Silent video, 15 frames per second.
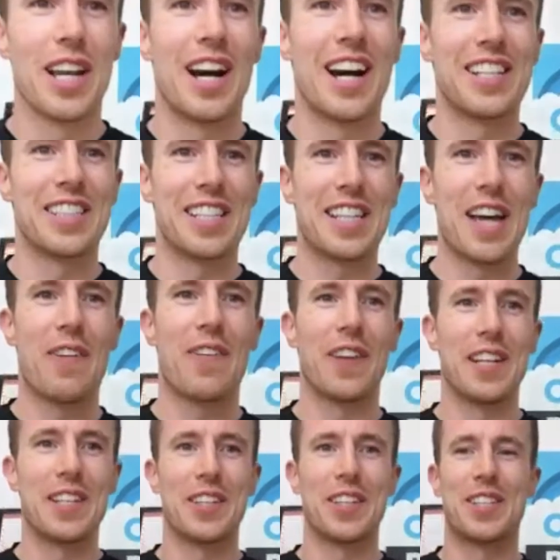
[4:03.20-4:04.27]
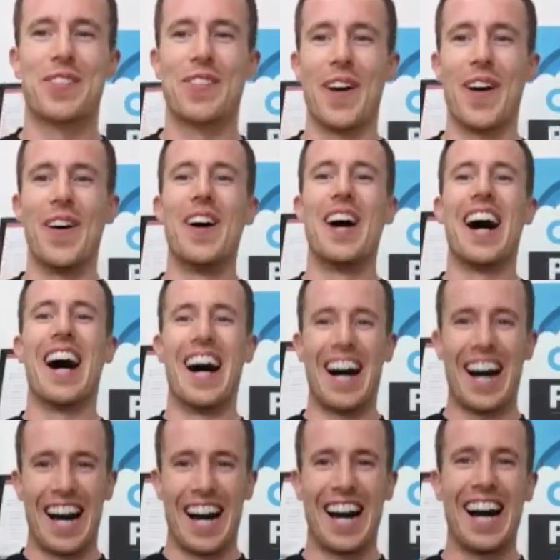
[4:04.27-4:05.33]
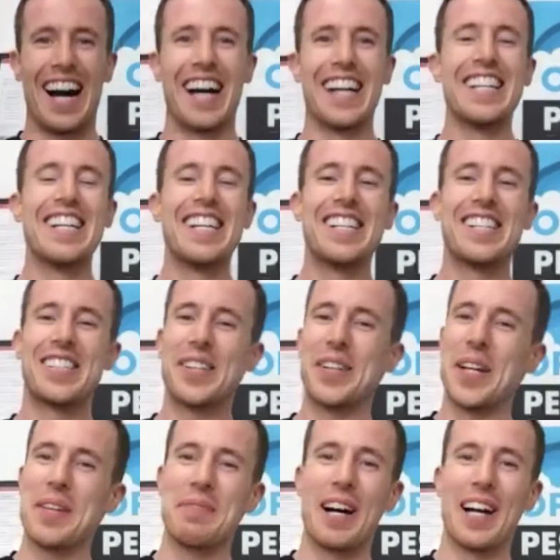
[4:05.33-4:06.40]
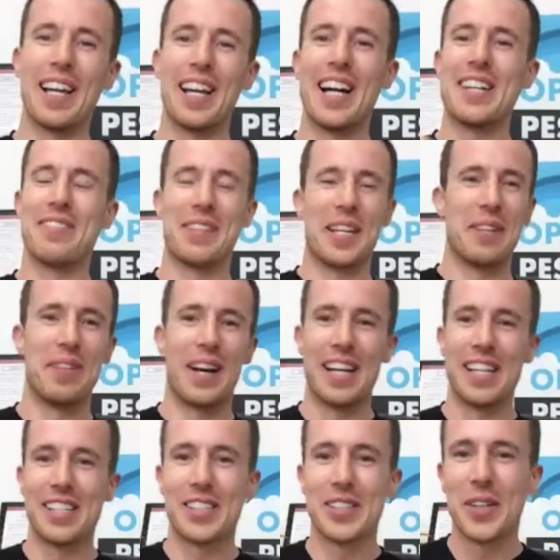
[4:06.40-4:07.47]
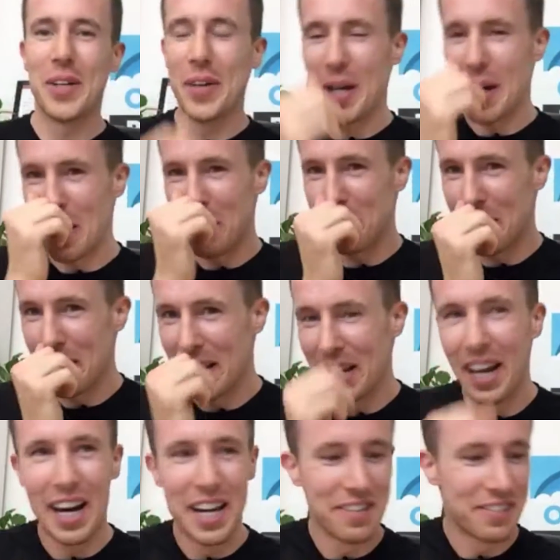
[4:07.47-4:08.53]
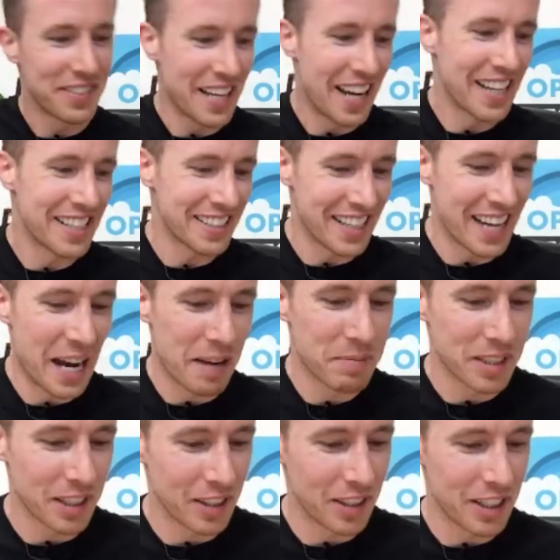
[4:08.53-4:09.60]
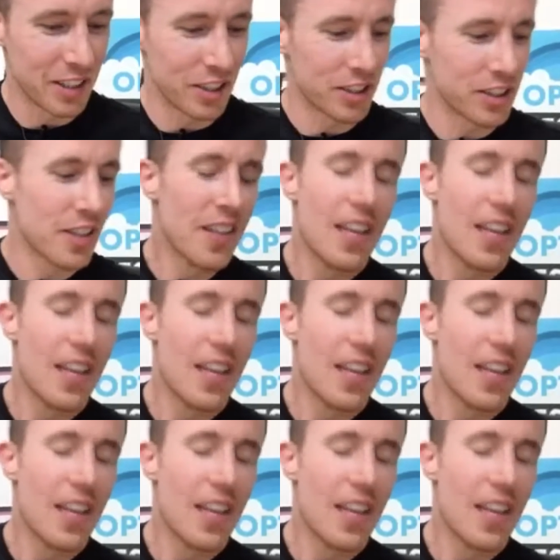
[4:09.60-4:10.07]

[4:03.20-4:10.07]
lines. It definitely does, Phil. Story of my life, that mate. Story of my life. Yes, it absolutely does.